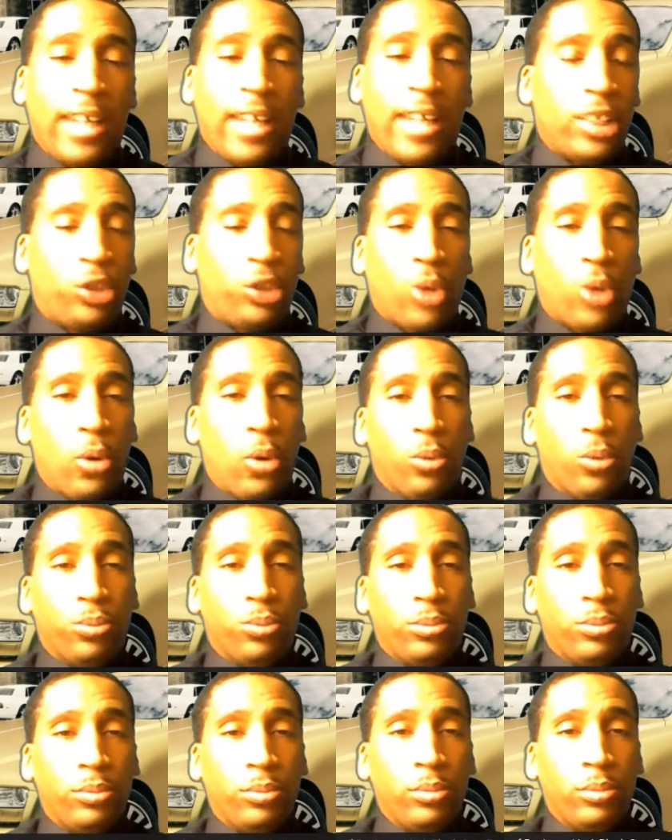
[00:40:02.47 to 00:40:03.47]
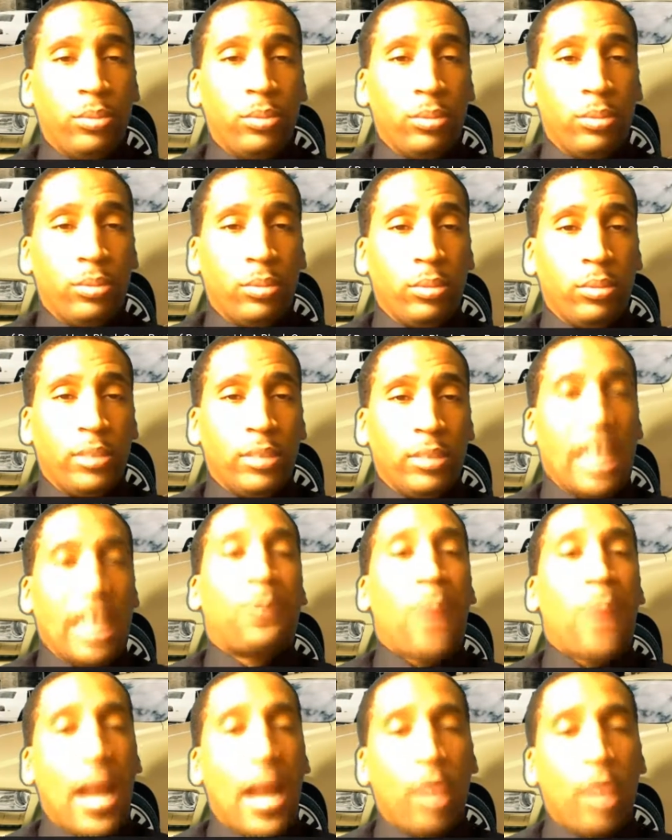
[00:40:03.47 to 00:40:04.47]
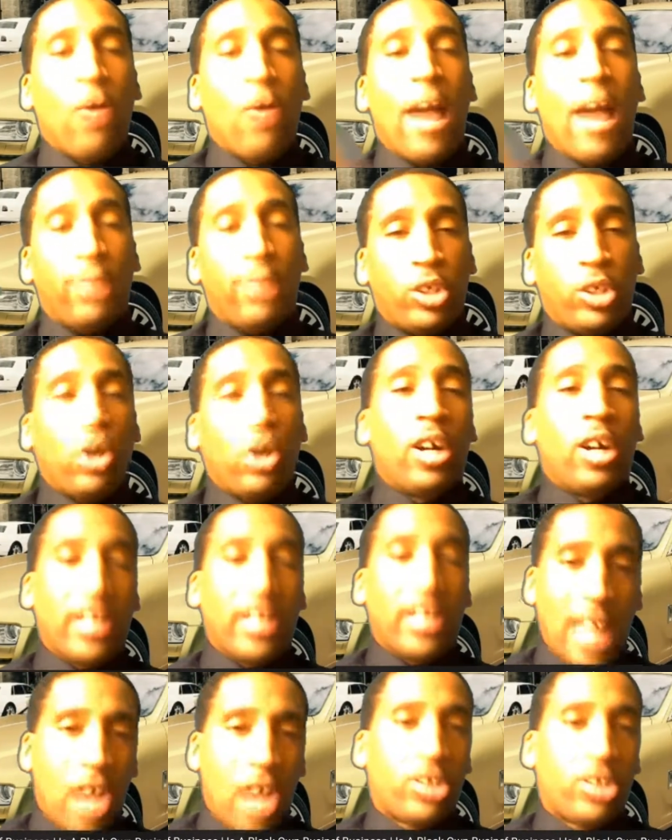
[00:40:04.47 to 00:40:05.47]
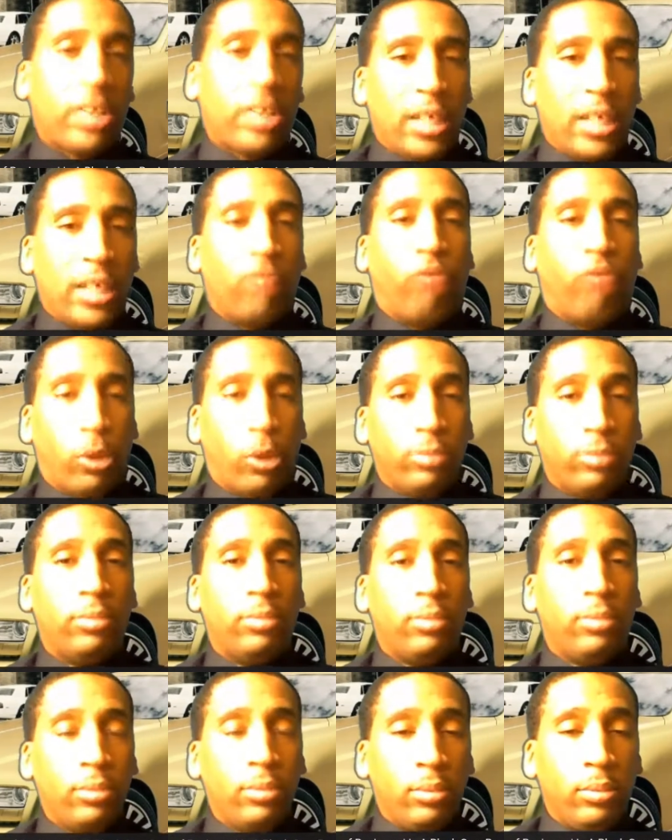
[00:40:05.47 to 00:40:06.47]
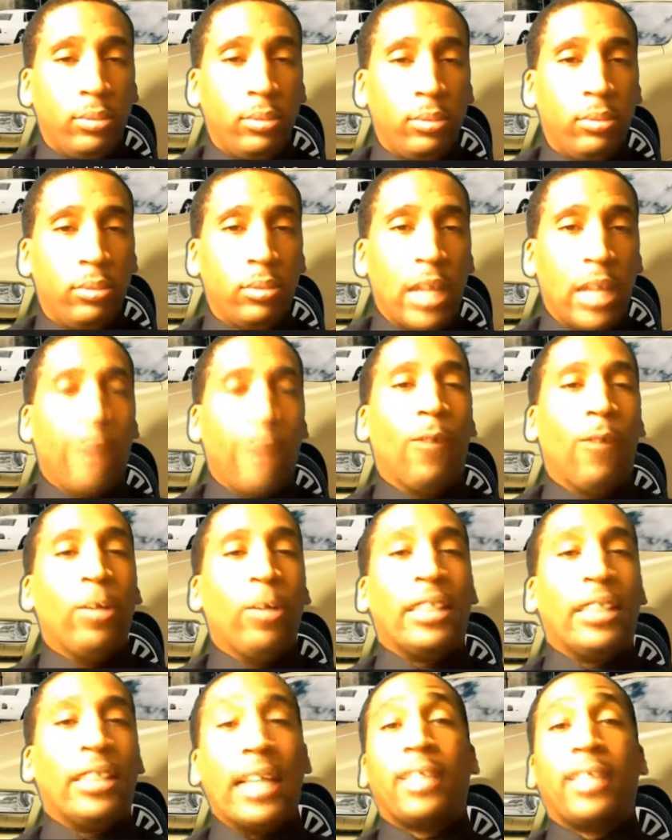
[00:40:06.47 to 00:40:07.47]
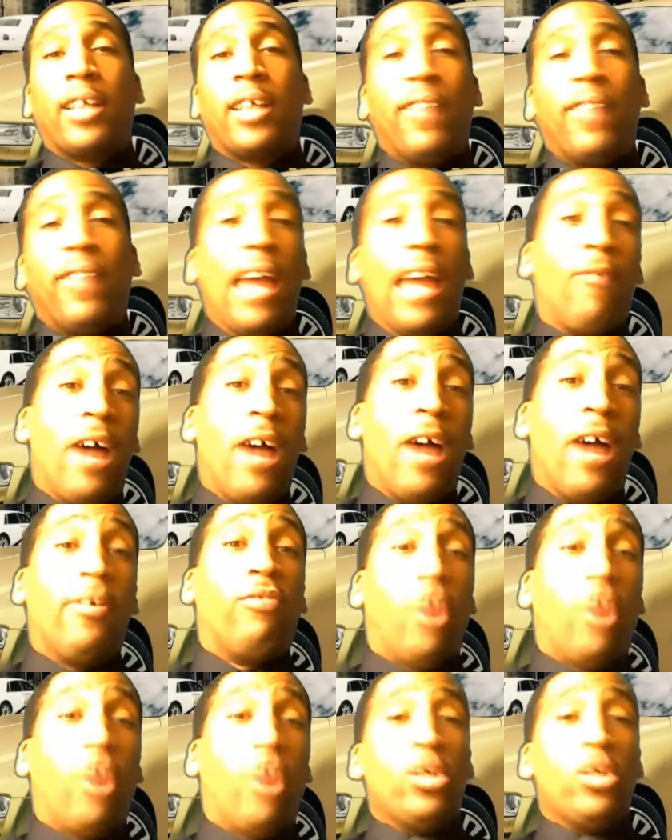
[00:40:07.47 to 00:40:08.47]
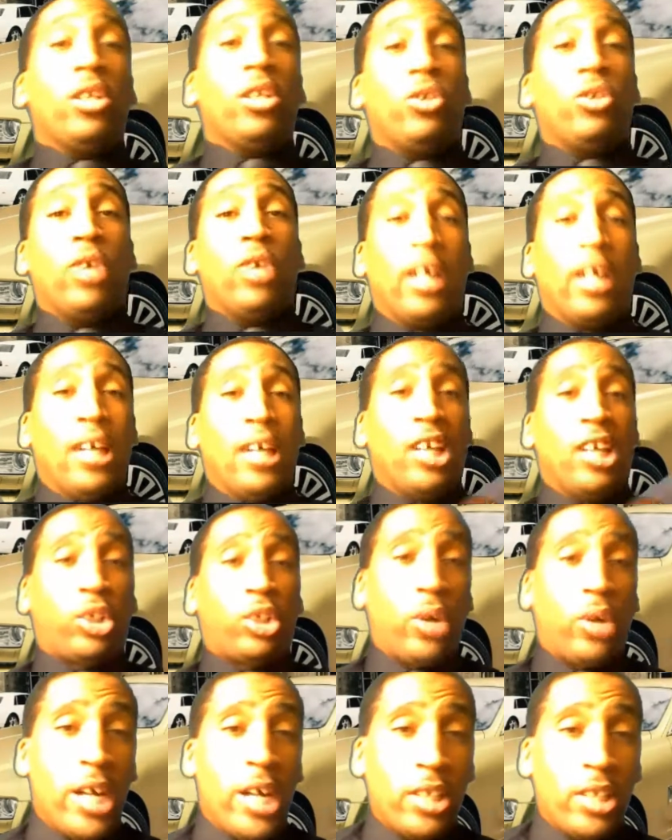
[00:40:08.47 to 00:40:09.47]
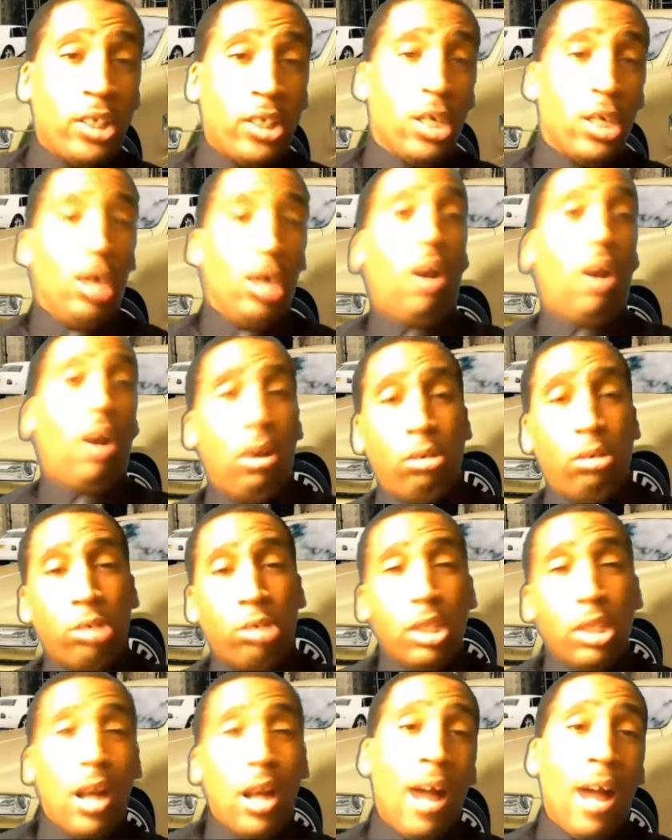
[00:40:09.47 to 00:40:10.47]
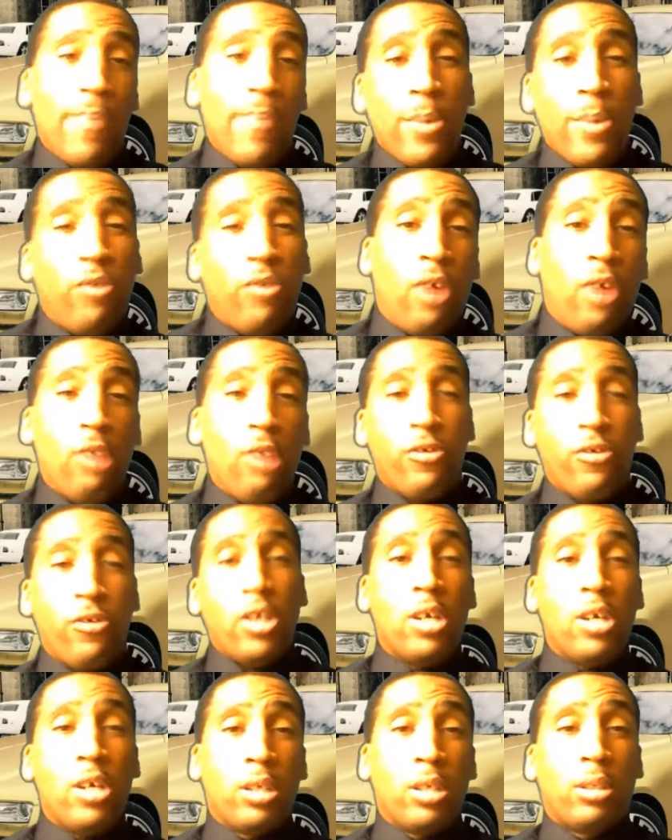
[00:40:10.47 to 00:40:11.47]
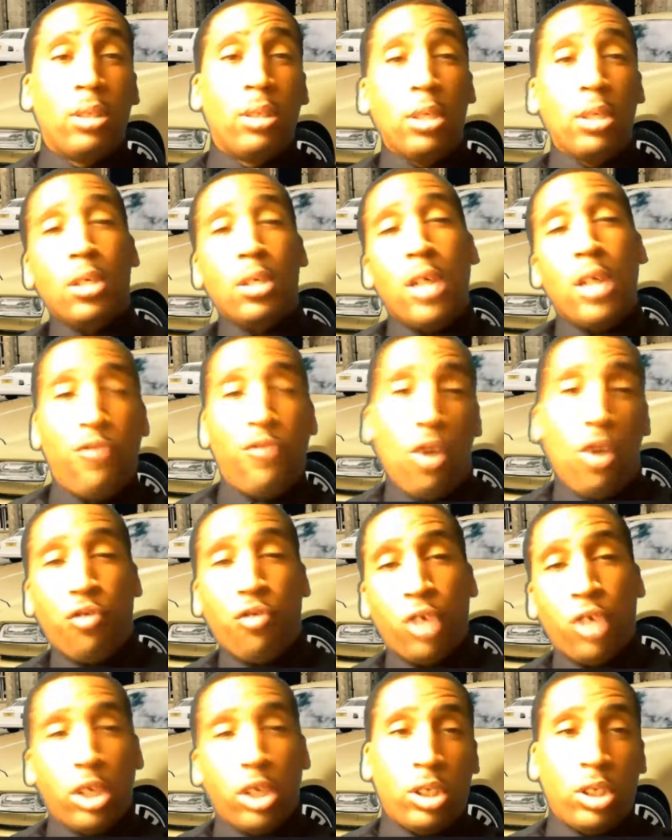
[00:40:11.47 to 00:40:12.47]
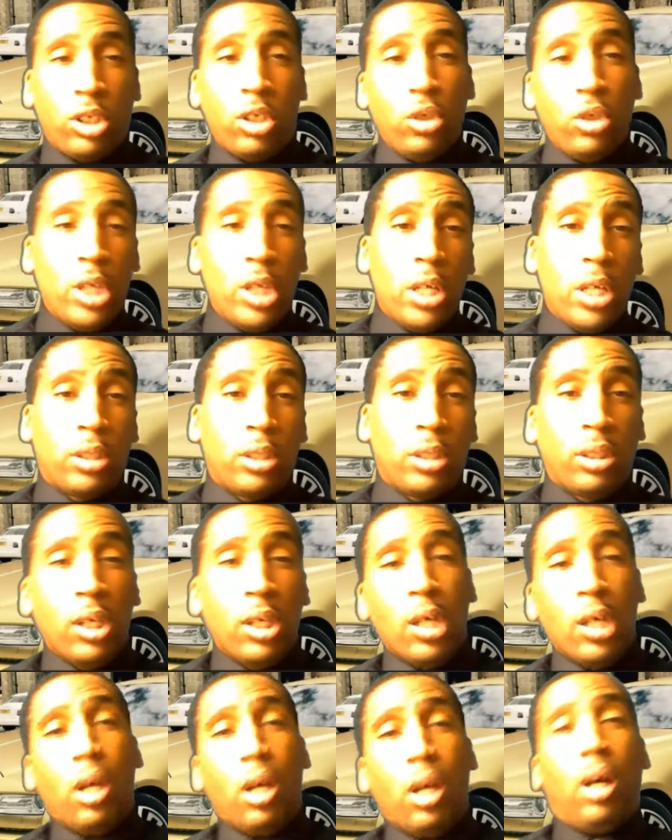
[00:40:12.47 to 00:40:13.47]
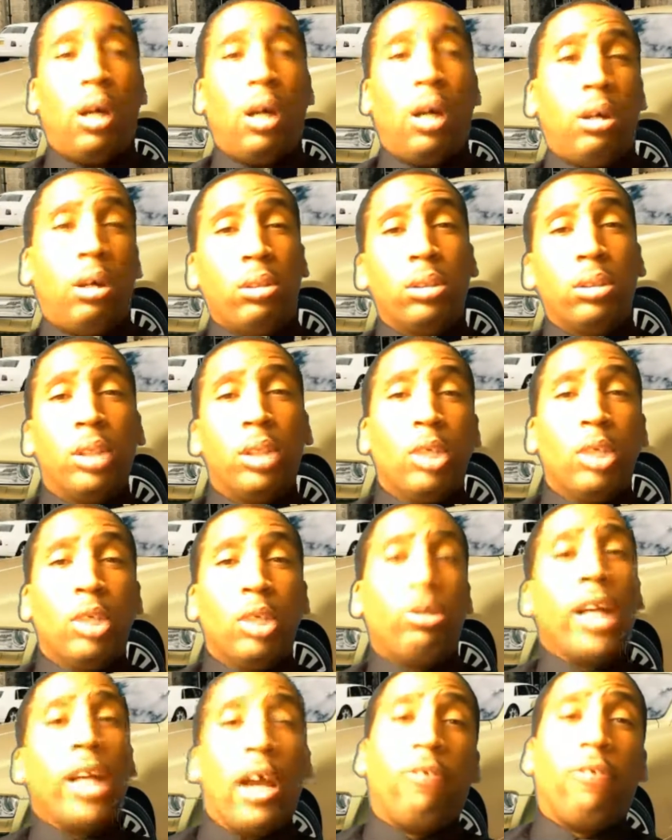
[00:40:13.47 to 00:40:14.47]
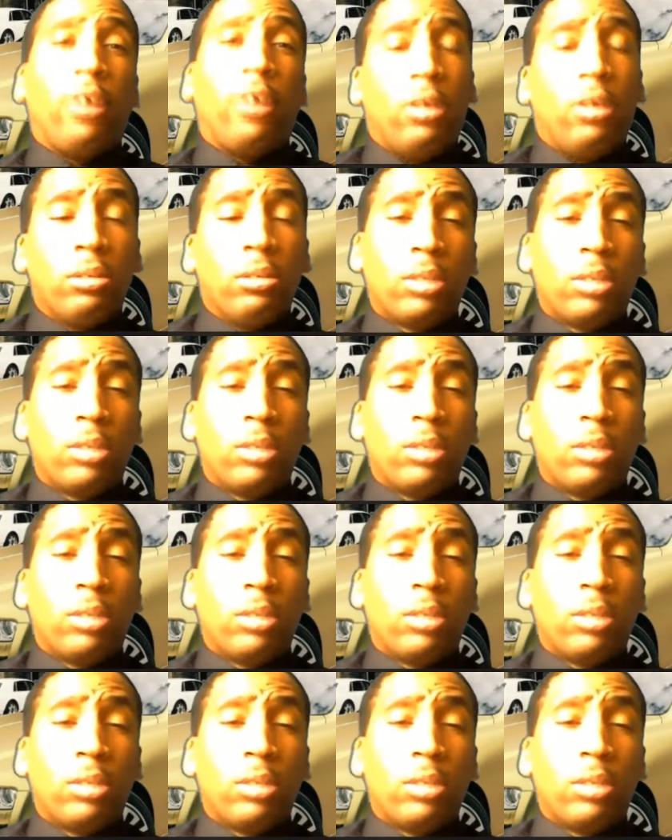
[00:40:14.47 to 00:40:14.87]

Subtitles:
control. That's probably why majority of y'all still vote. And when we say stuff like why we vote, you look at us crazy. Oh, our people fought for this. They fought for us to do this. Oh, we got to vote.